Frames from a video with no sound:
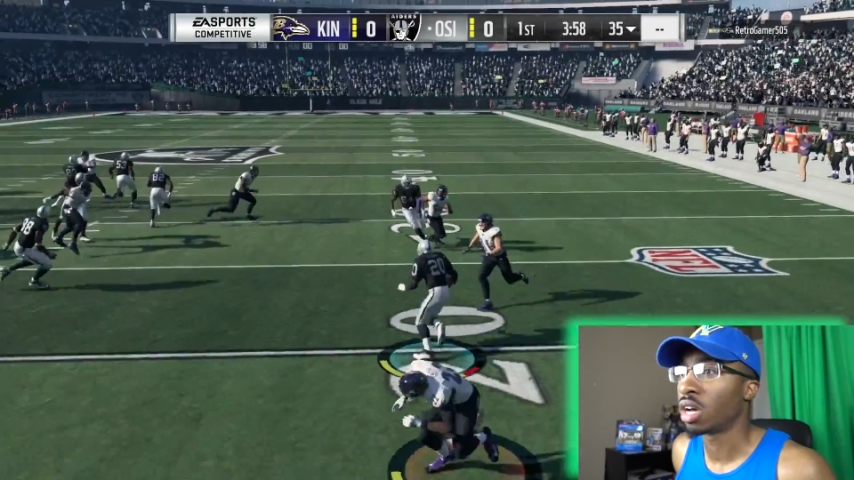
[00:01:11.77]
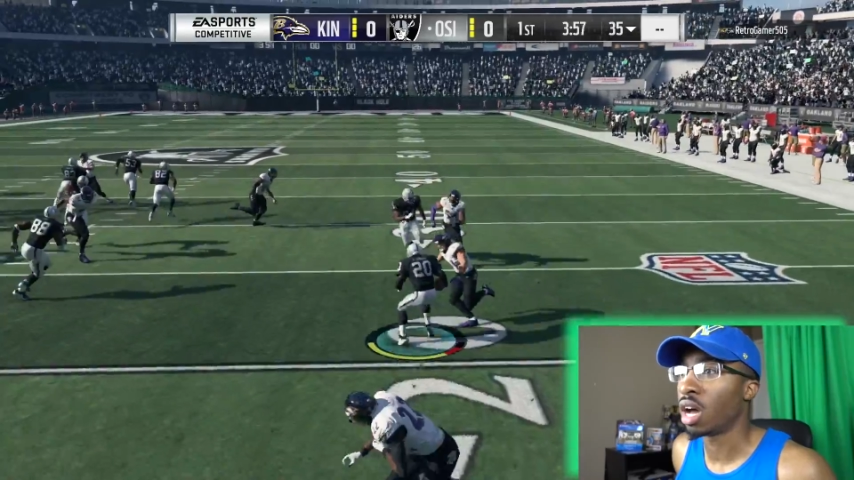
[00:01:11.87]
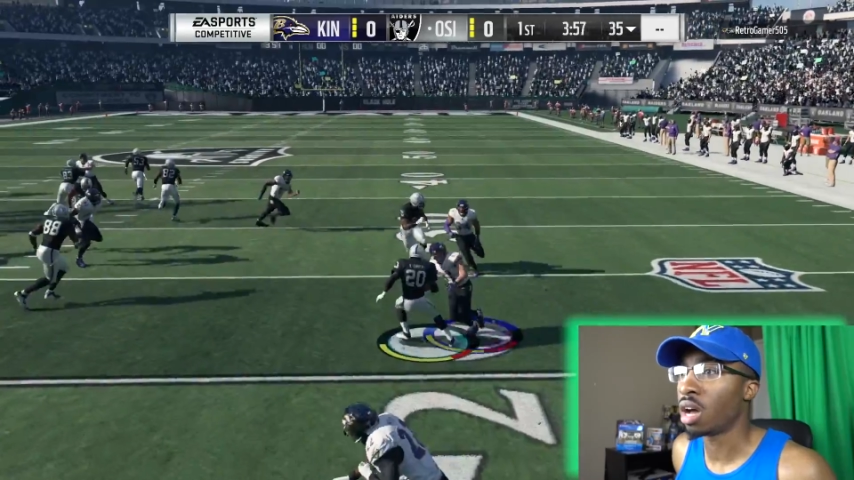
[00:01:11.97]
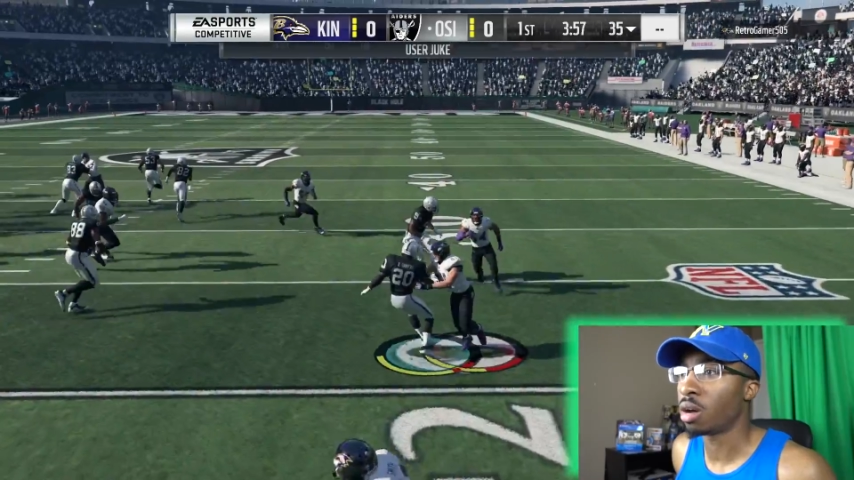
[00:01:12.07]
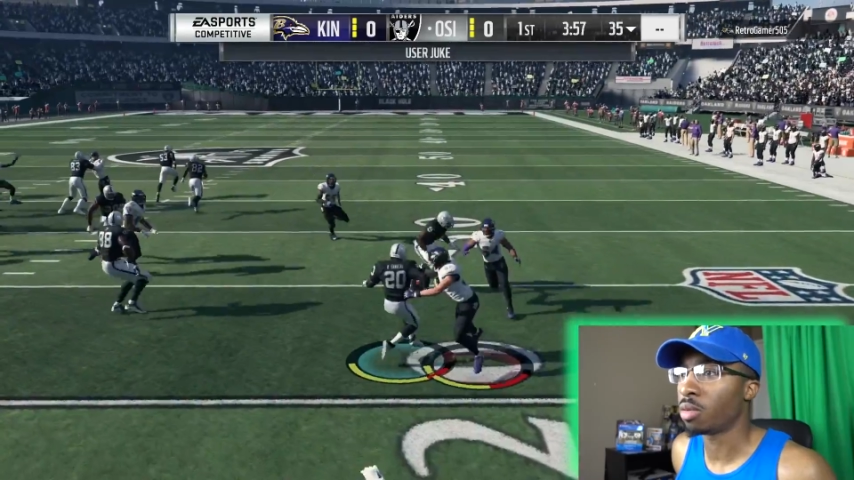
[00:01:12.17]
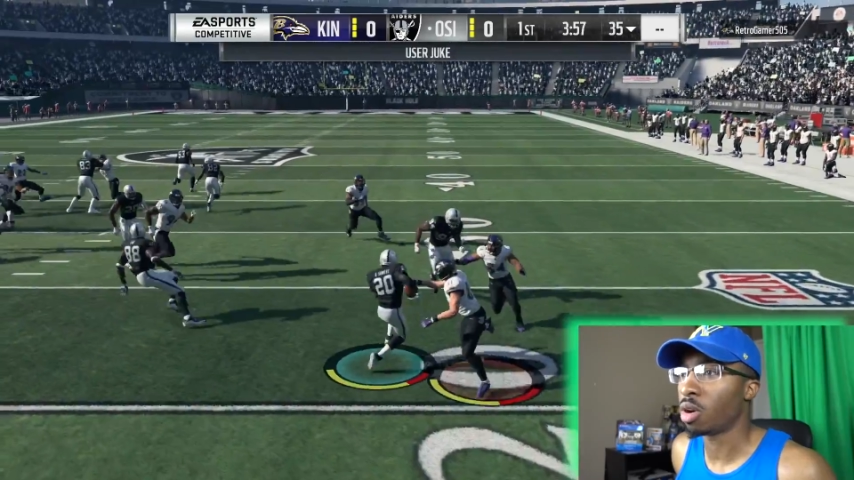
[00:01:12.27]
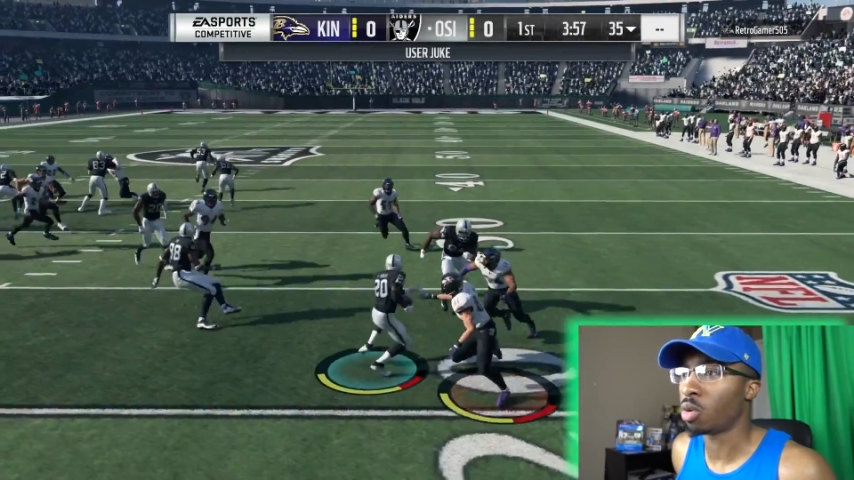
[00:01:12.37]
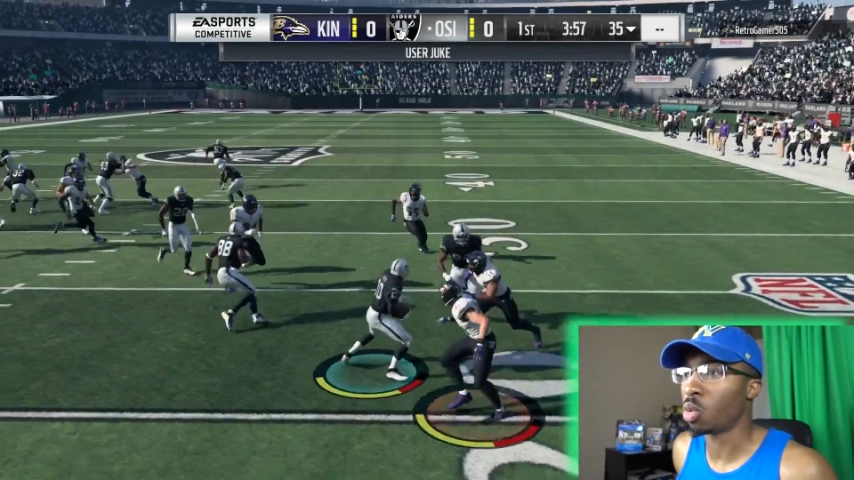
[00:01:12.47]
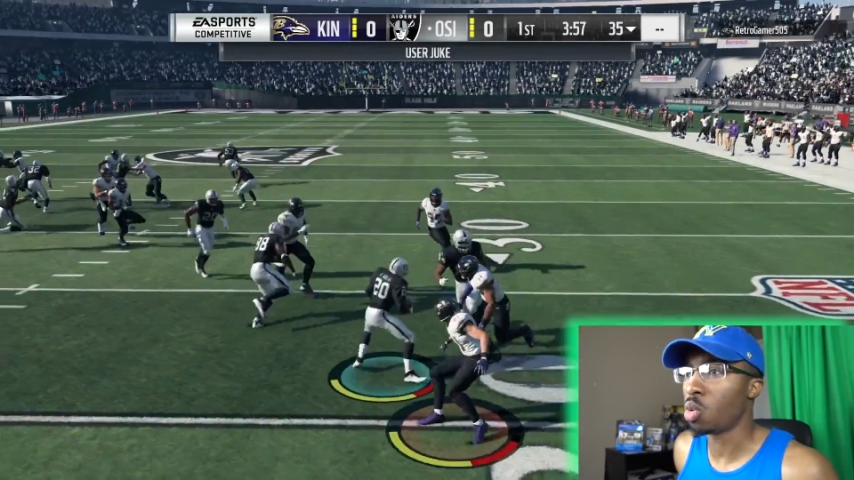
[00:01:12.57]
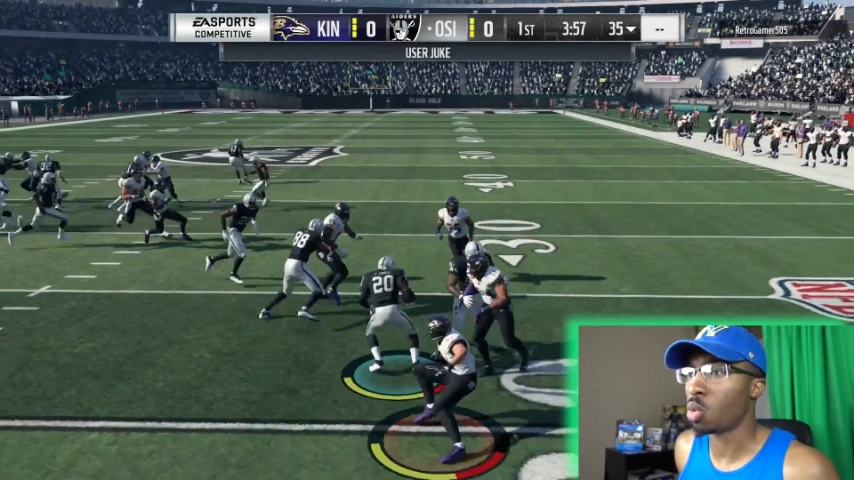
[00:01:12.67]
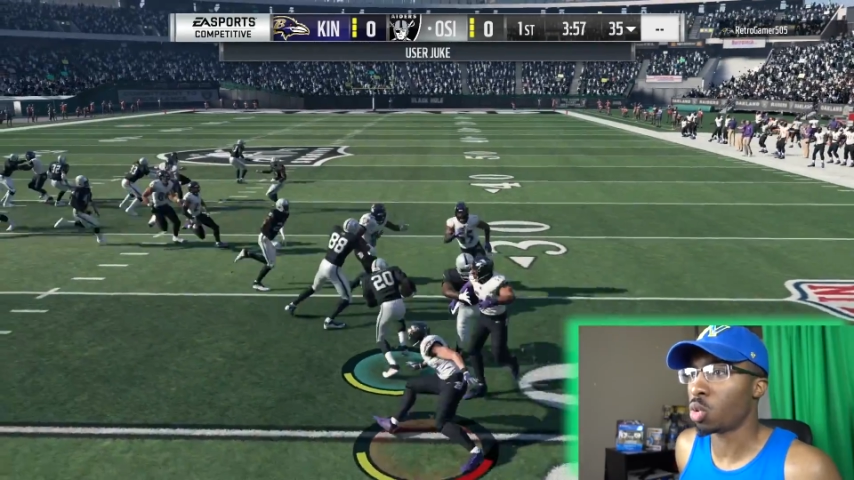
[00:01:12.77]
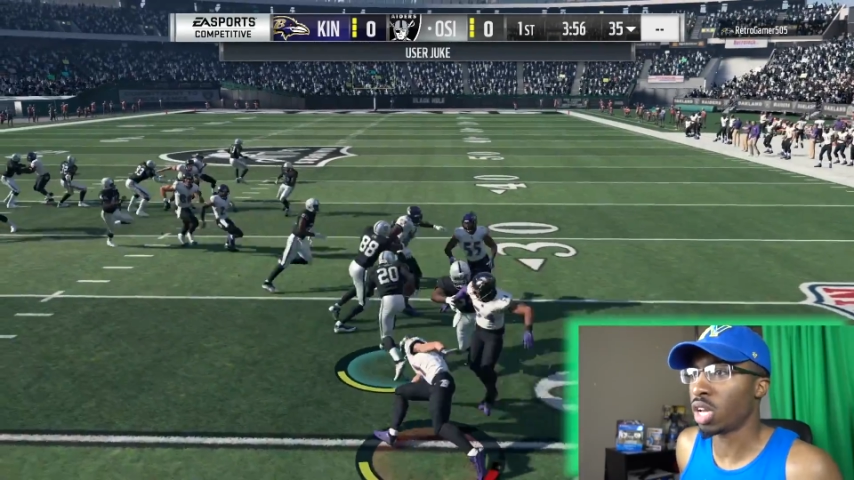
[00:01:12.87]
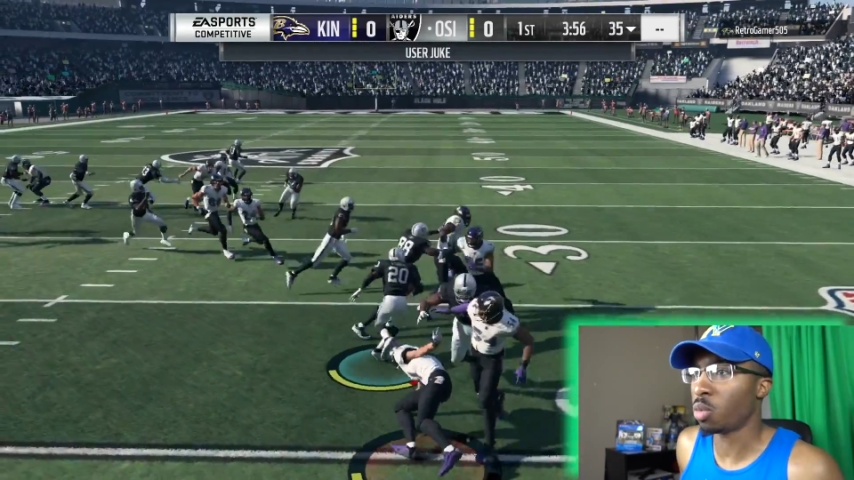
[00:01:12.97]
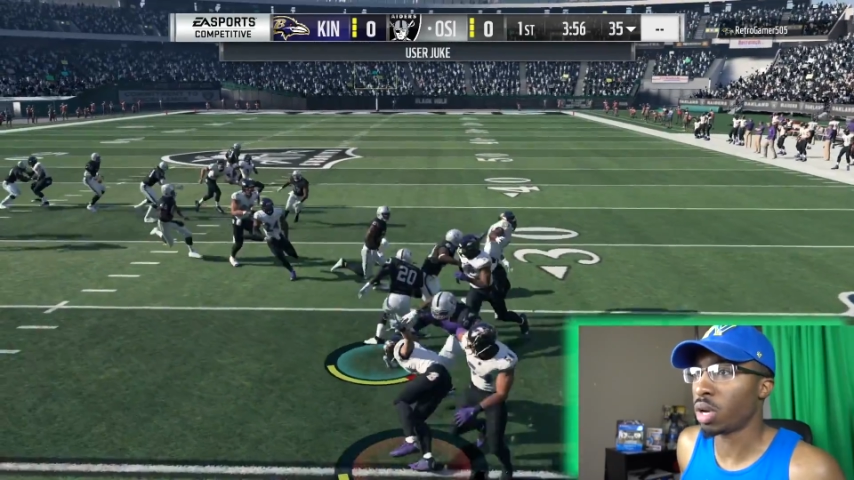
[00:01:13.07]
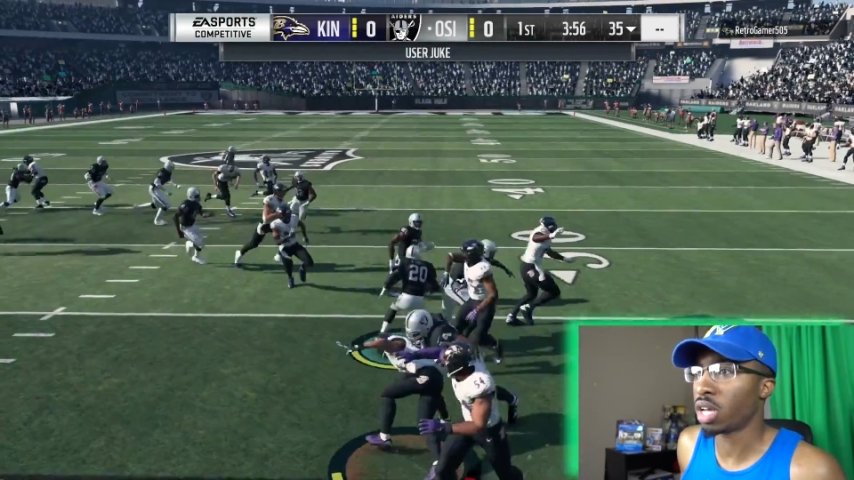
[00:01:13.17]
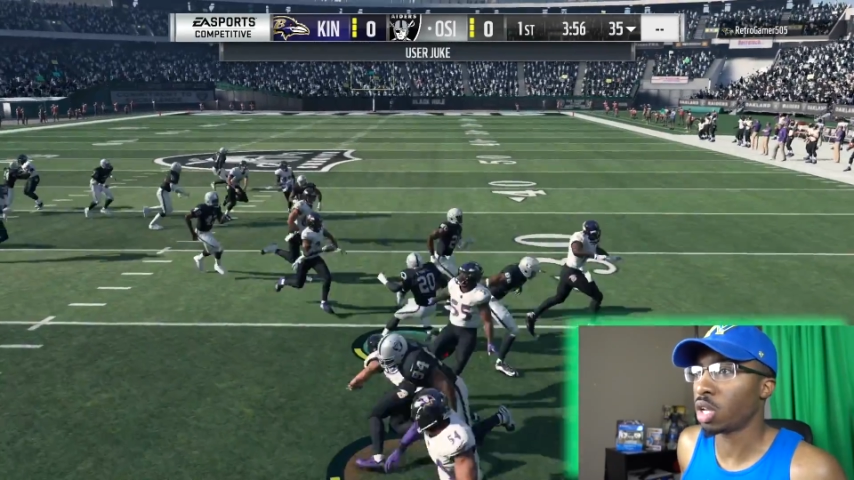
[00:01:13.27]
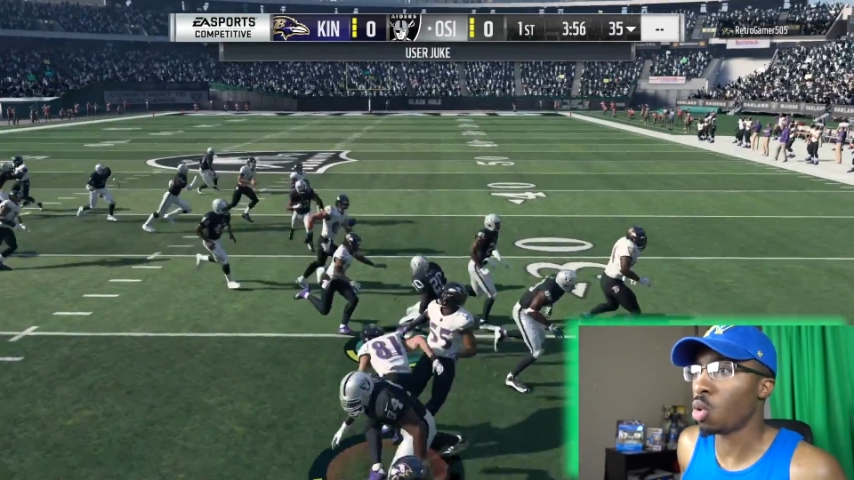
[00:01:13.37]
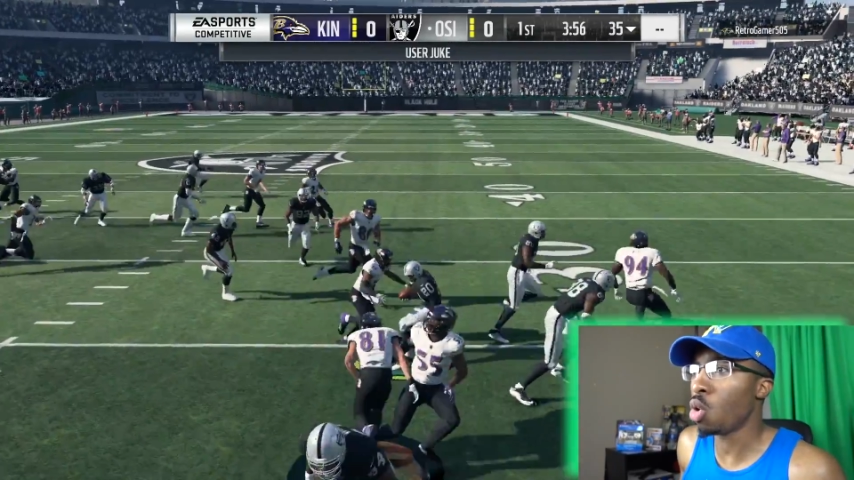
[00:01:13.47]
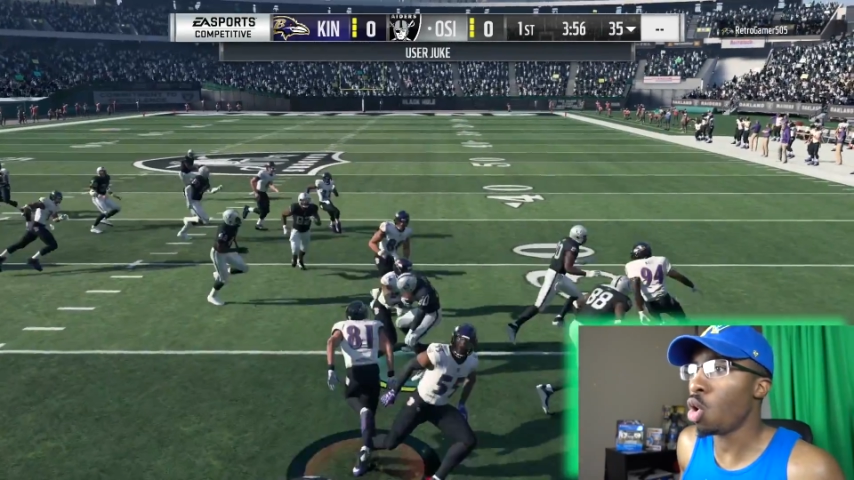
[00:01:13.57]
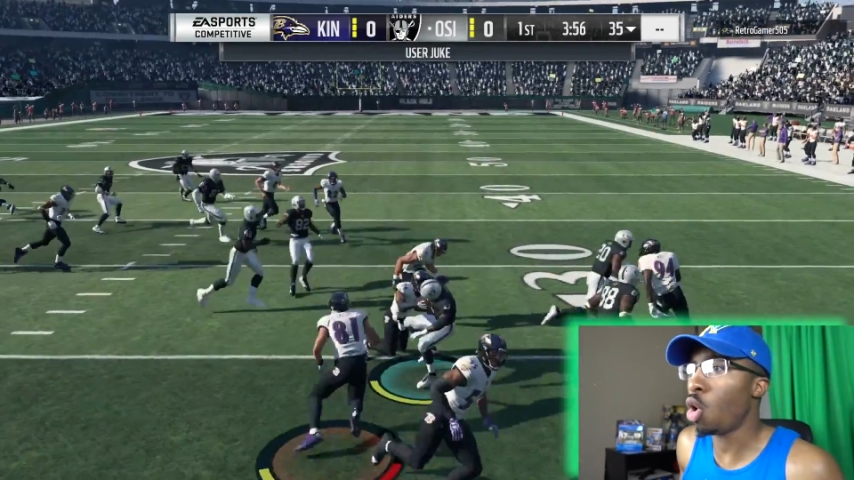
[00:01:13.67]
Uh, oh, ooh, get wiggly.
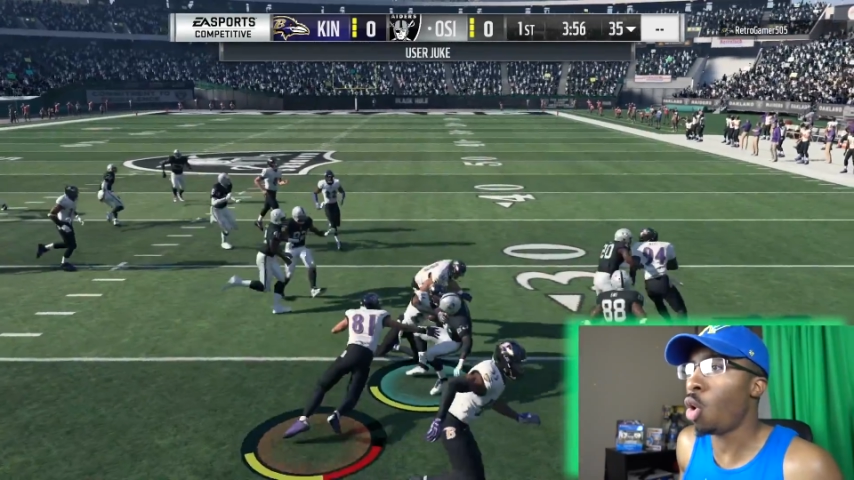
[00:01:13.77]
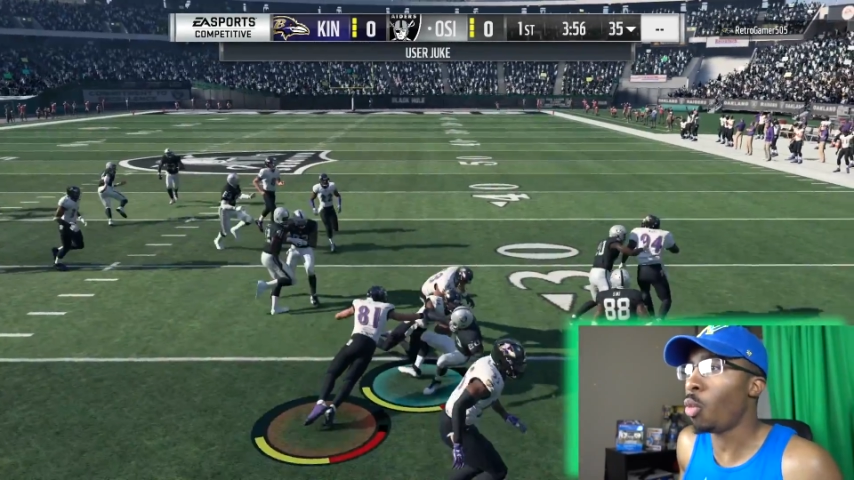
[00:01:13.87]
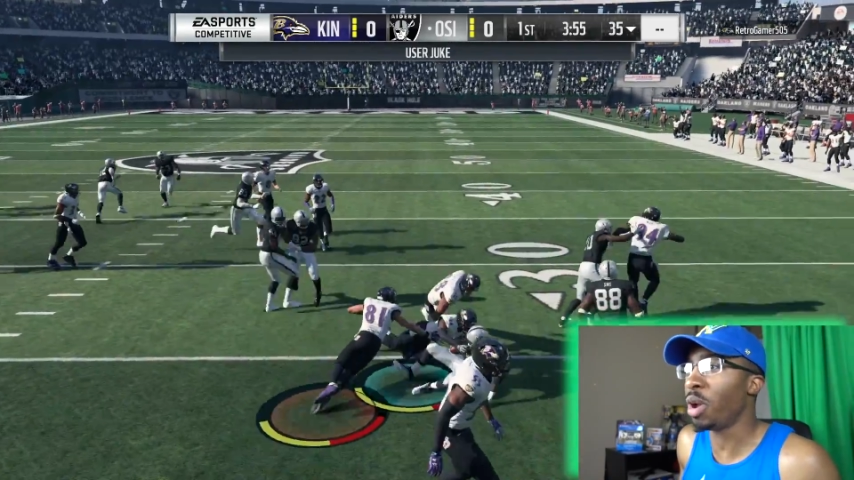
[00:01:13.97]
Ooh,